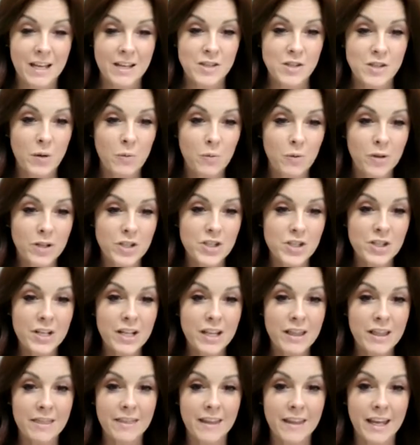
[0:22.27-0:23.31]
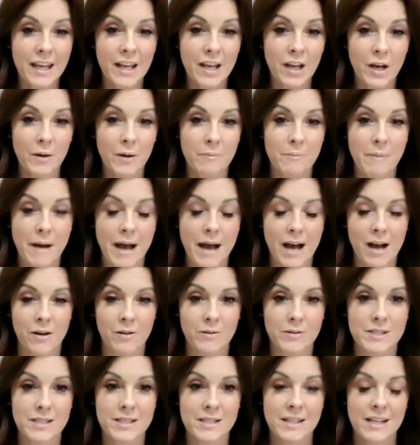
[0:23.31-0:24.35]
So I want you to think
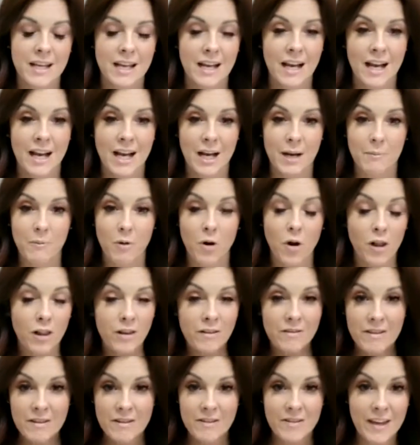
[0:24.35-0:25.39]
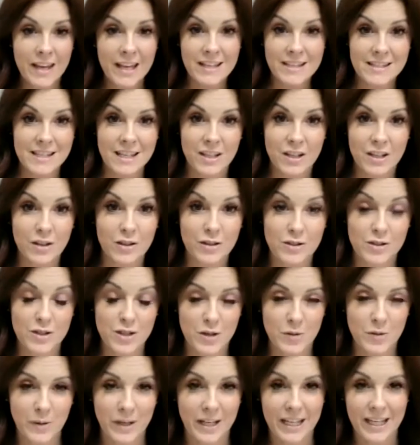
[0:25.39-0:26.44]
about all of the things that you're
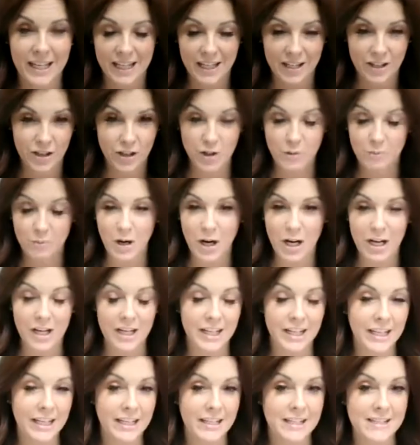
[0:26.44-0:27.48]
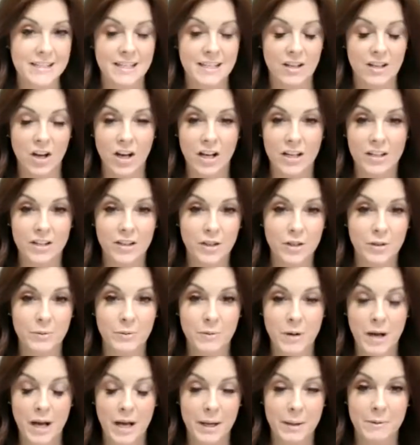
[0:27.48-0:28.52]
doing in your parties and on
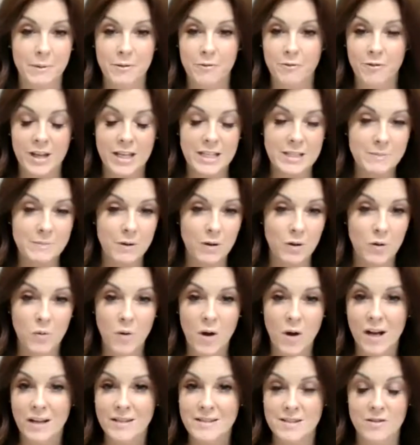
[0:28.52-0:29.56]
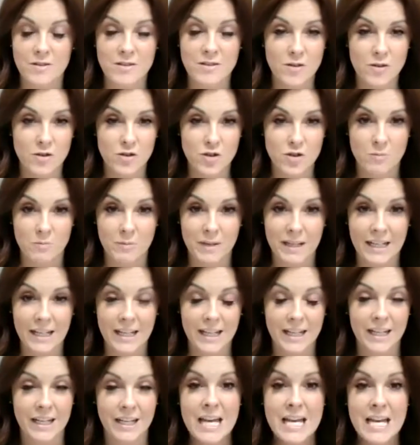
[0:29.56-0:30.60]
your Facebook walls and on social
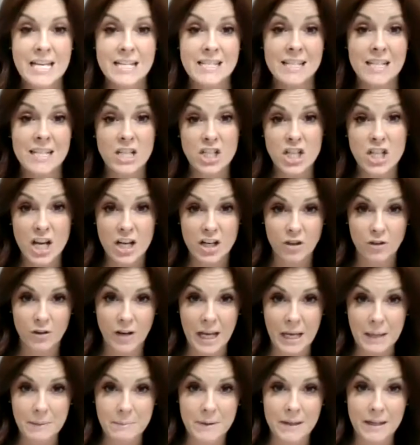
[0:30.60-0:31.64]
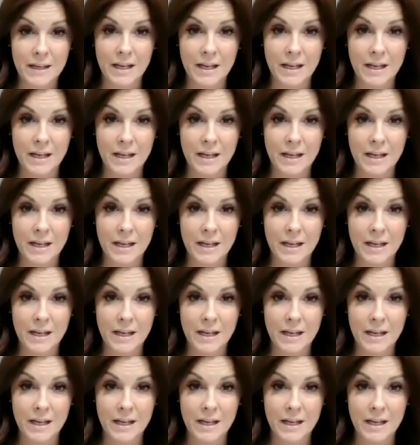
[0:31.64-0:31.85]
media to generate